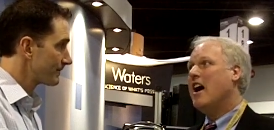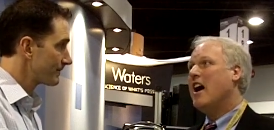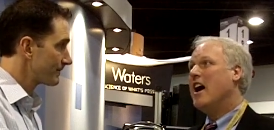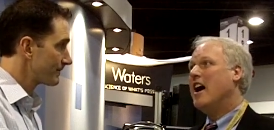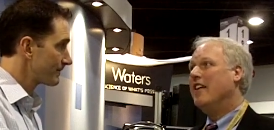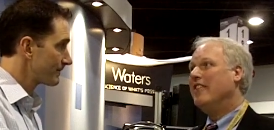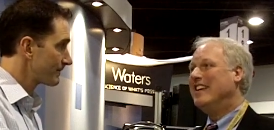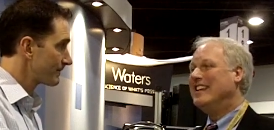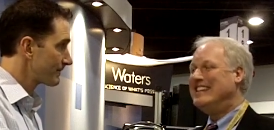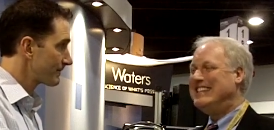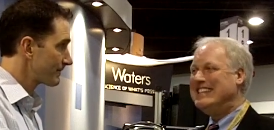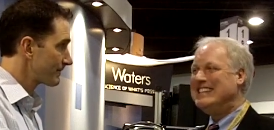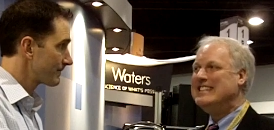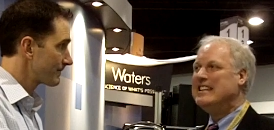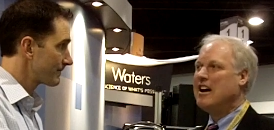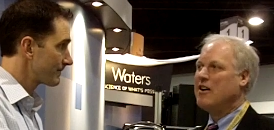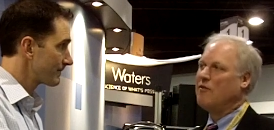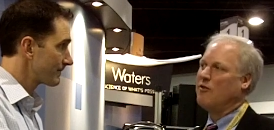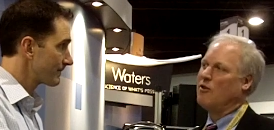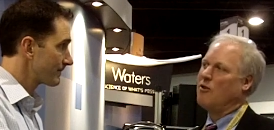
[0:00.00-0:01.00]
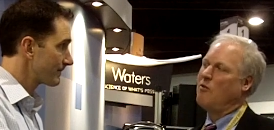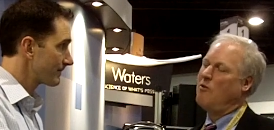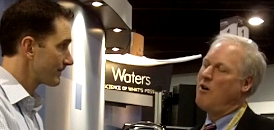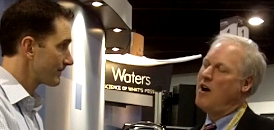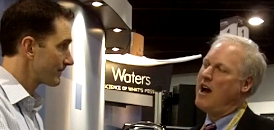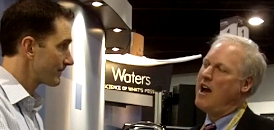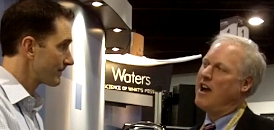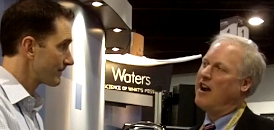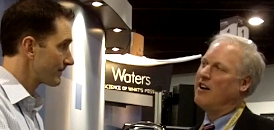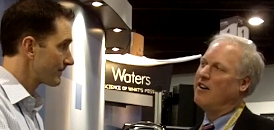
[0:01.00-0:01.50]
Speaker 1: uh, that did not
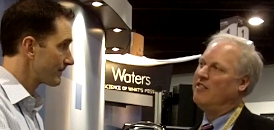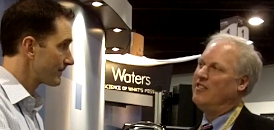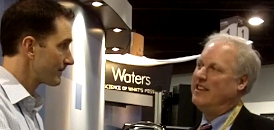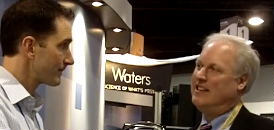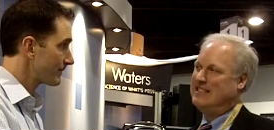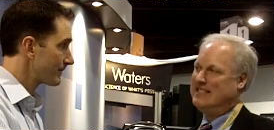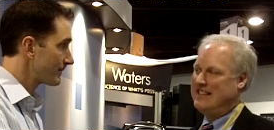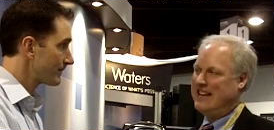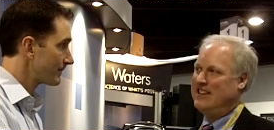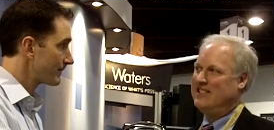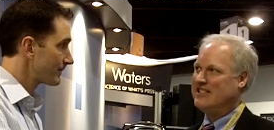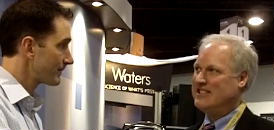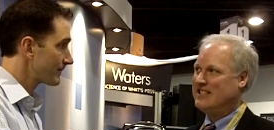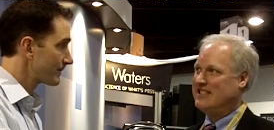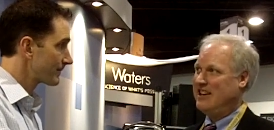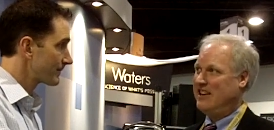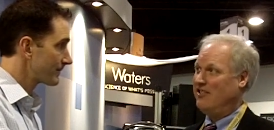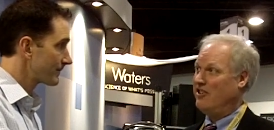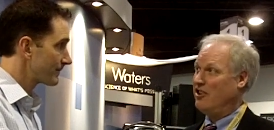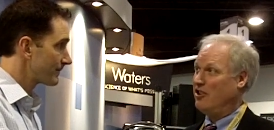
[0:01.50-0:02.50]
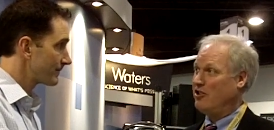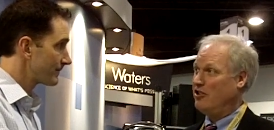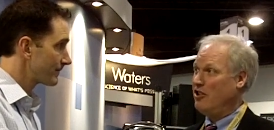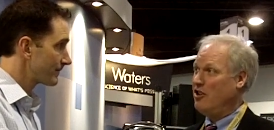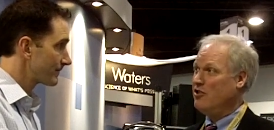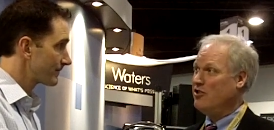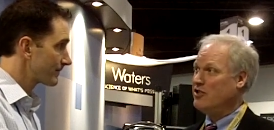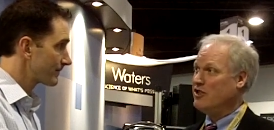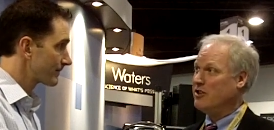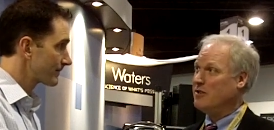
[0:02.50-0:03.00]
require the stainless steel
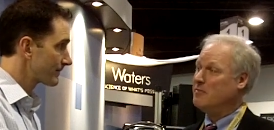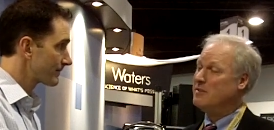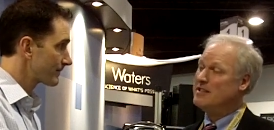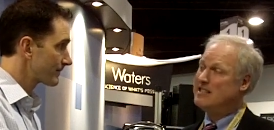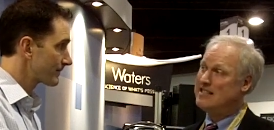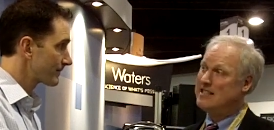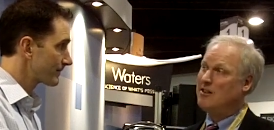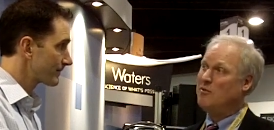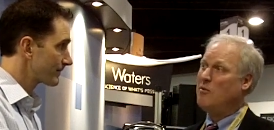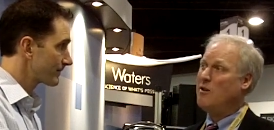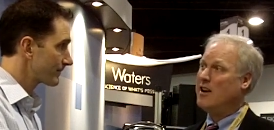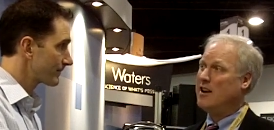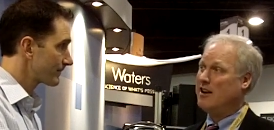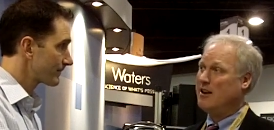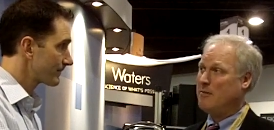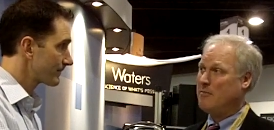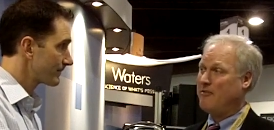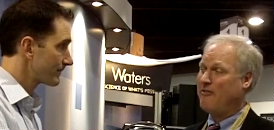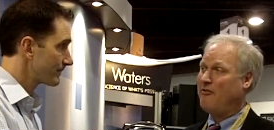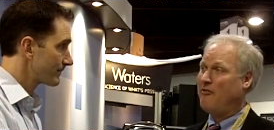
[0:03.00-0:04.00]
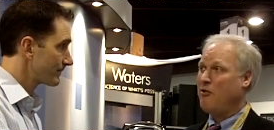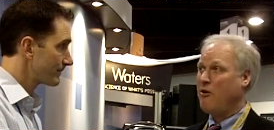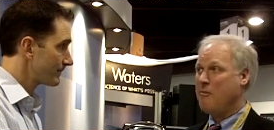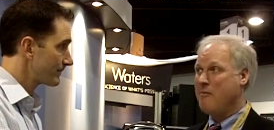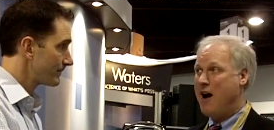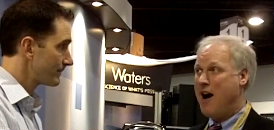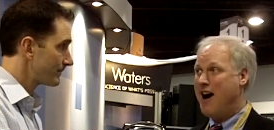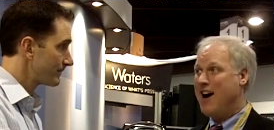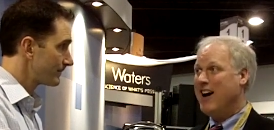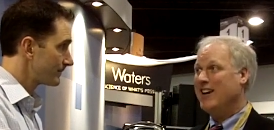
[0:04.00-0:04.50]
enclosure, but still wanted to
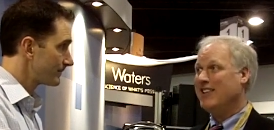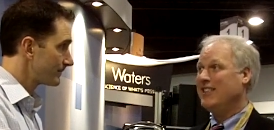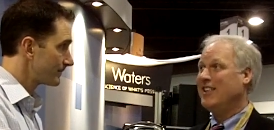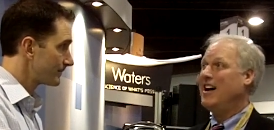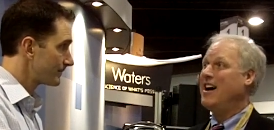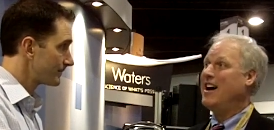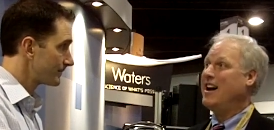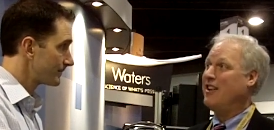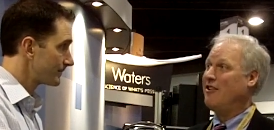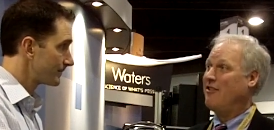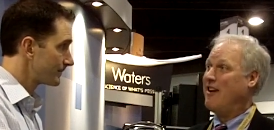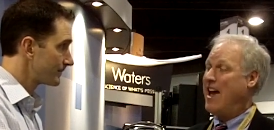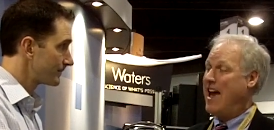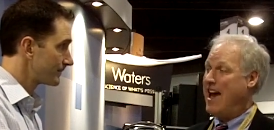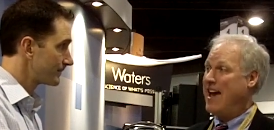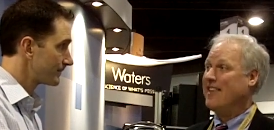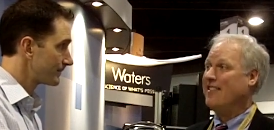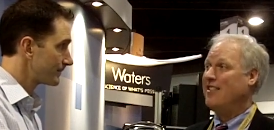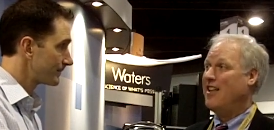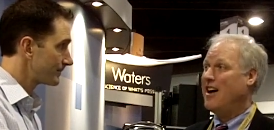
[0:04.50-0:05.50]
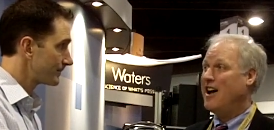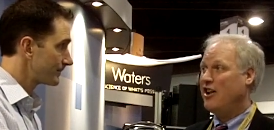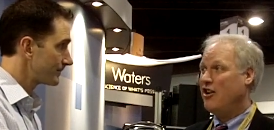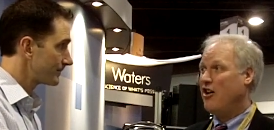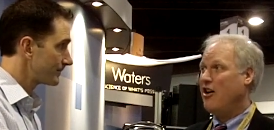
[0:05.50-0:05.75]
perform online or at-line